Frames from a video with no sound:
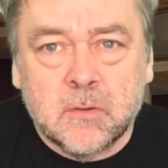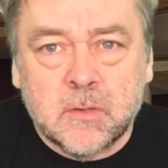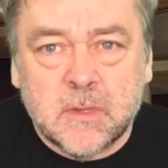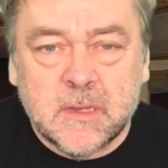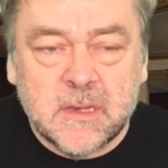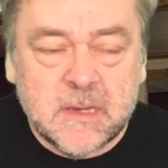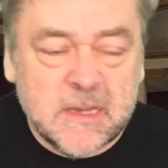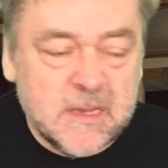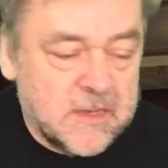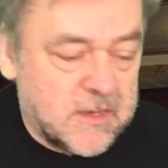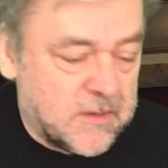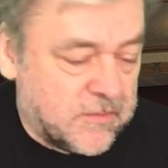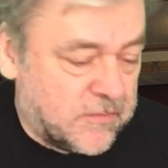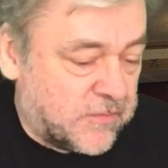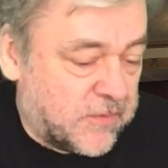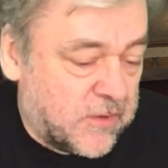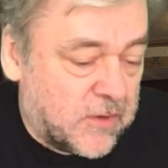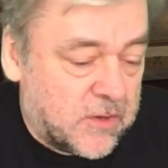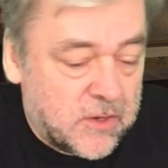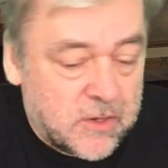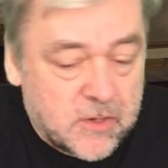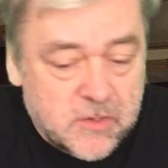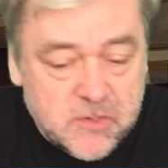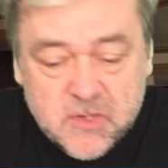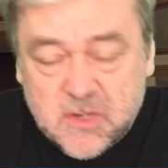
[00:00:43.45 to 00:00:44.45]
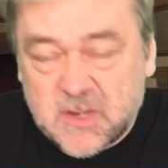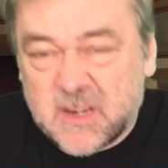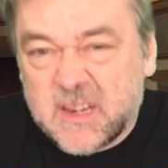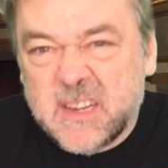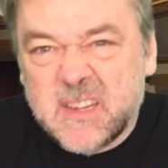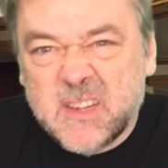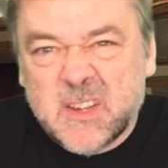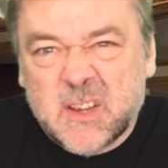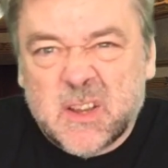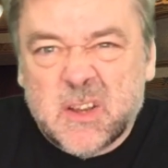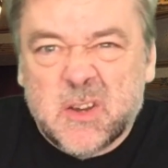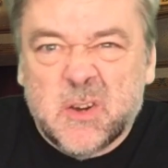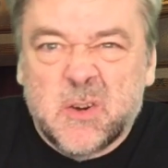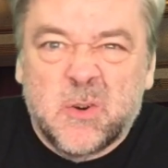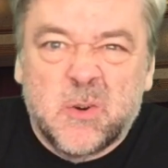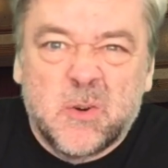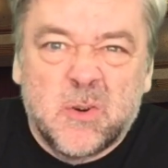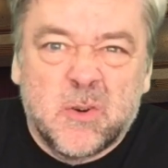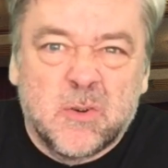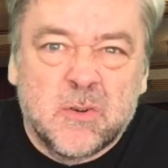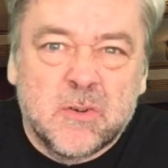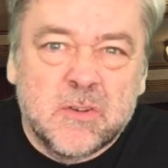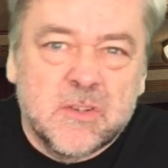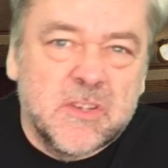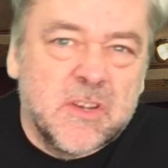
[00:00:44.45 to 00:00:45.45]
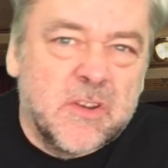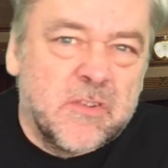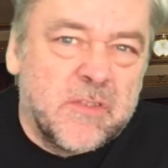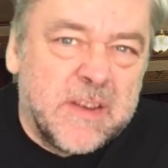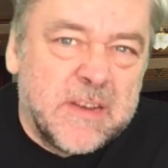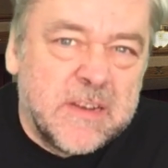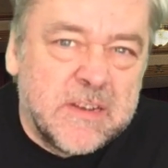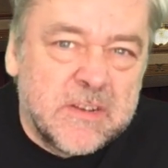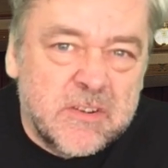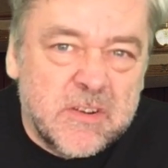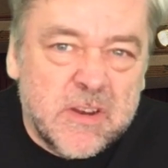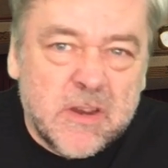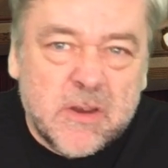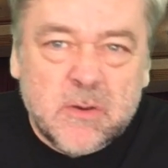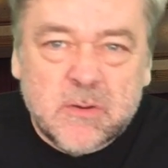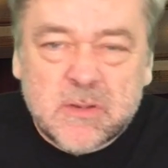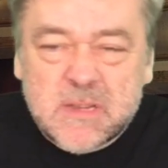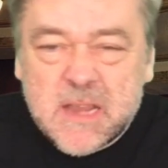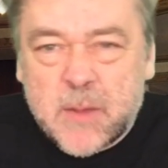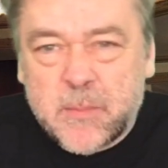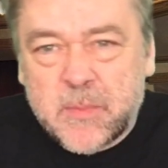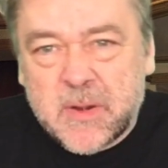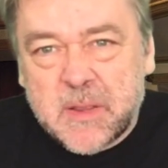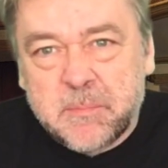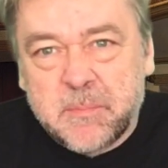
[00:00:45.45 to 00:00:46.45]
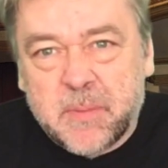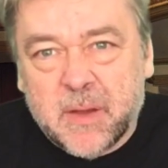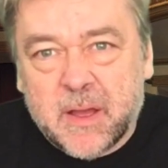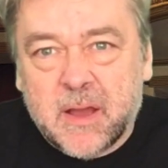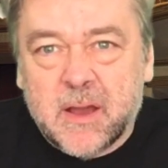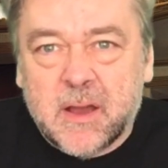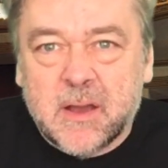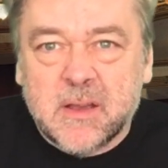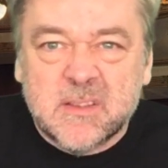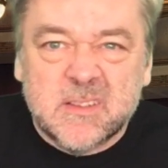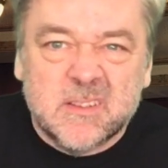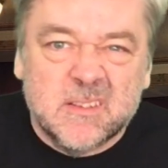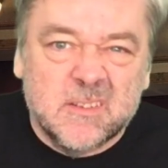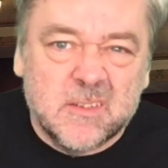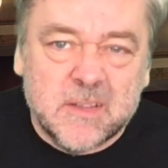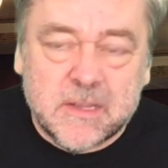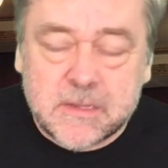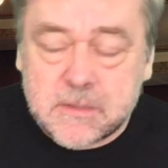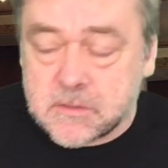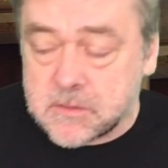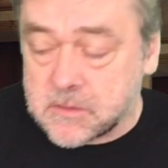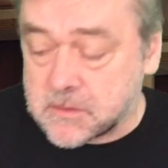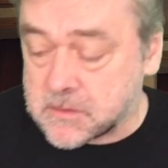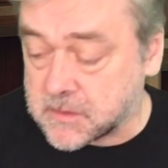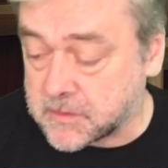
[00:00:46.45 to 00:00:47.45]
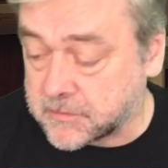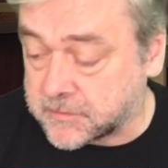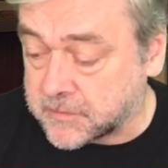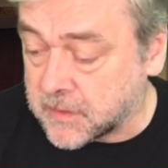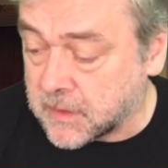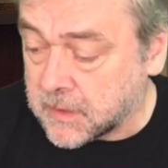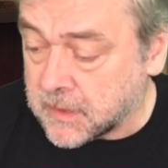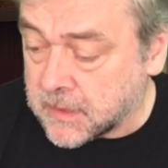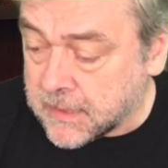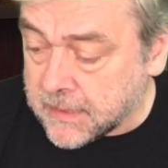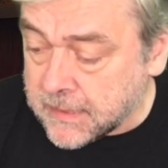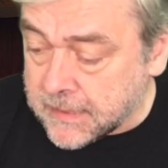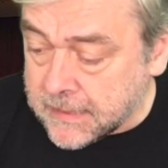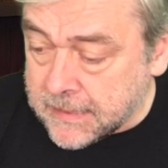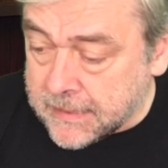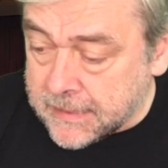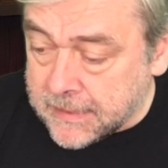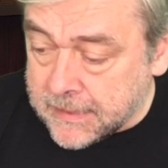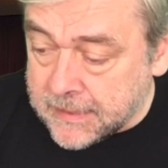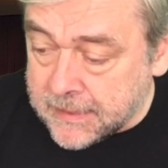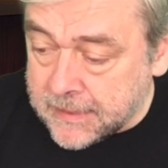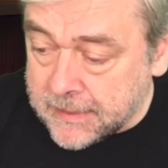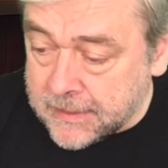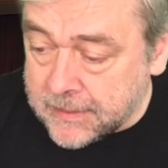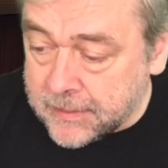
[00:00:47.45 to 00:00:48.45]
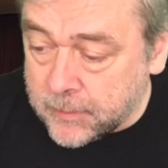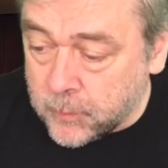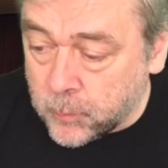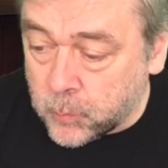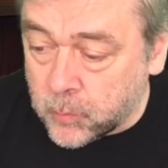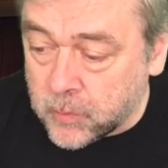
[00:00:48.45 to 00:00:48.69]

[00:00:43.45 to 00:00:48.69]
You need your verse, you need your chorus, your intros, how many bars and all that sort of stuff.